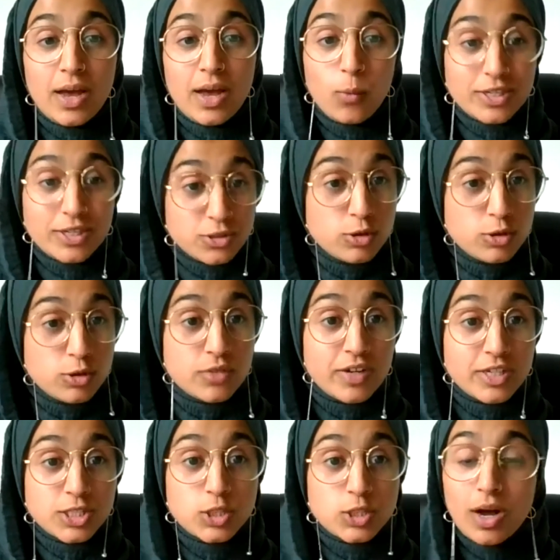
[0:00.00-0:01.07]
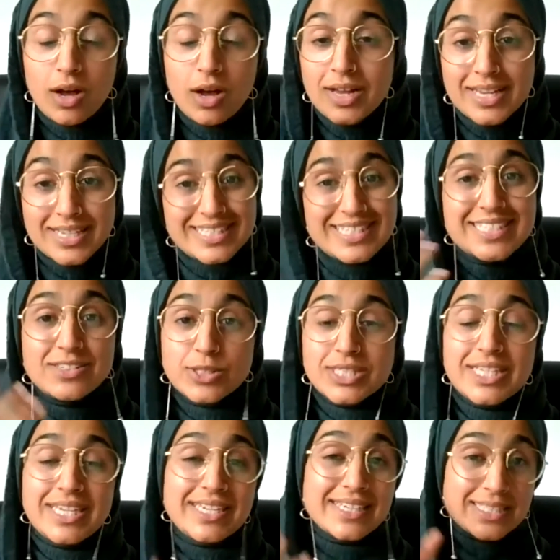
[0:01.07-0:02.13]
Whilst those of us who are still
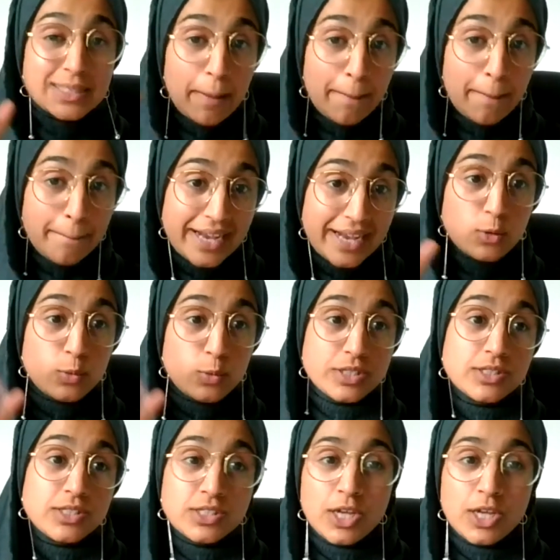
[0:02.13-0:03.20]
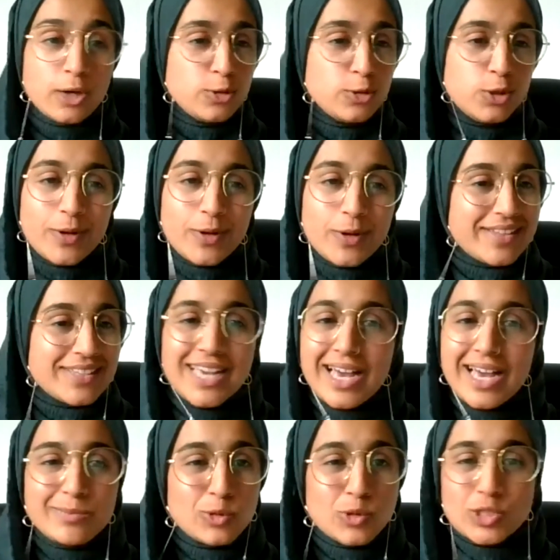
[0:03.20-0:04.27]
seen as backwards, who don't get the
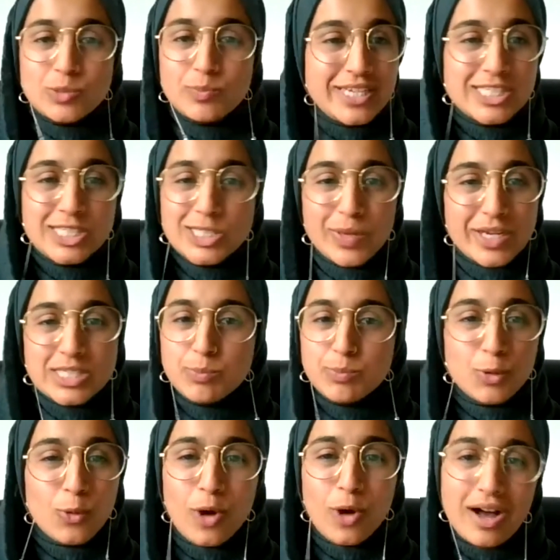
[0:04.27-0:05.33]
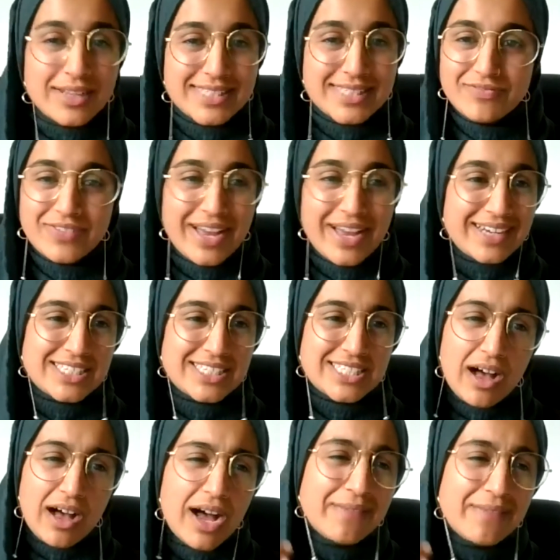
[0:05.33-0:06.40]
time or space to explore artifacts,
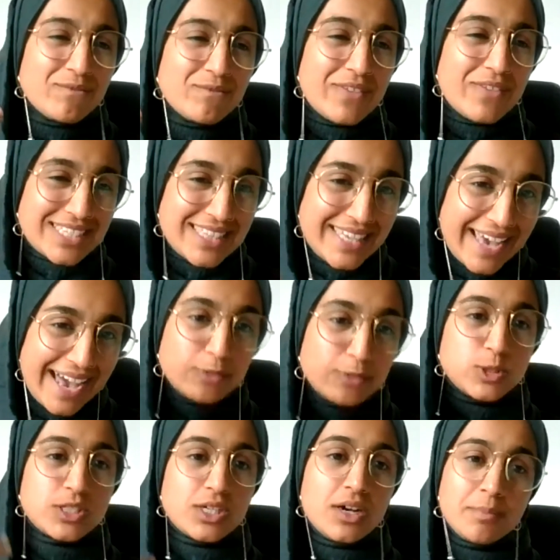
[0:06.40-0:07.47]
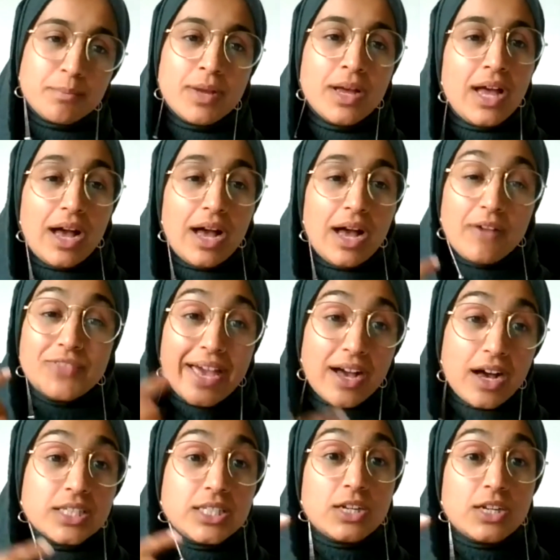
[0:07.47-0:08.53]
are in fact the outcome of their
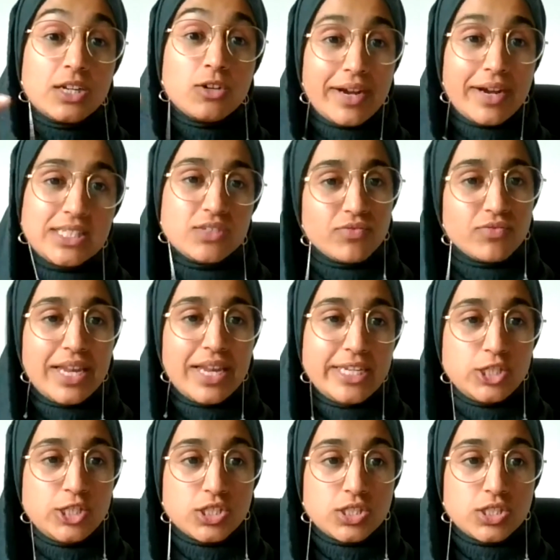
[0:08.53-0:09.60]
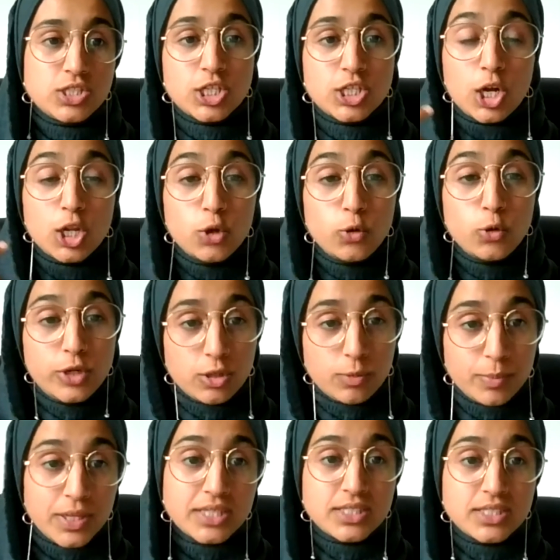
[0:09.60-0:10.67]
unnarrated relations to colonial
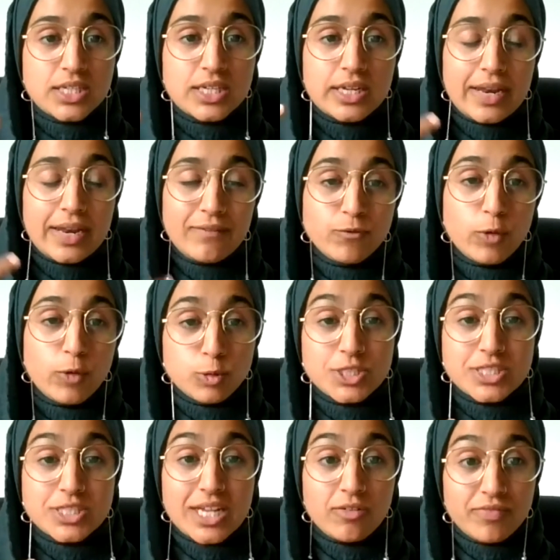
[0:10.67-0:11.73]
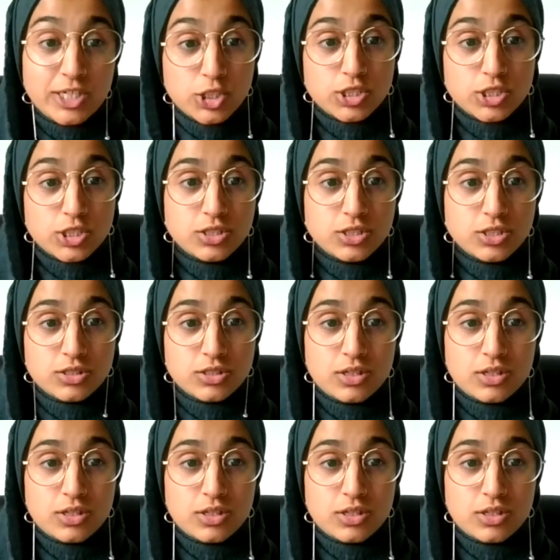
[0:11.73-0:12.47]
plunder and false salvation.